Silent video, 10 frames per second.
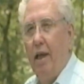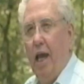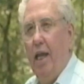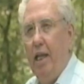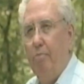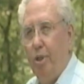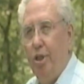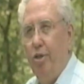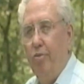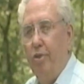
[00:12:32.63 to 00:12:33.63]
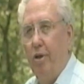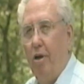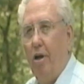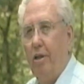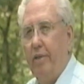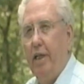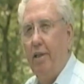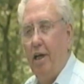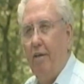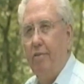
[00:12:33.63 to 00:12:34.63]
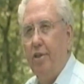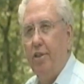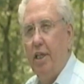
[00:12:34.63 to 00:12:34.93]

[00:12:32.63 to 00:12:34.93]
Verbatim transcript: and he proved to all of the other officers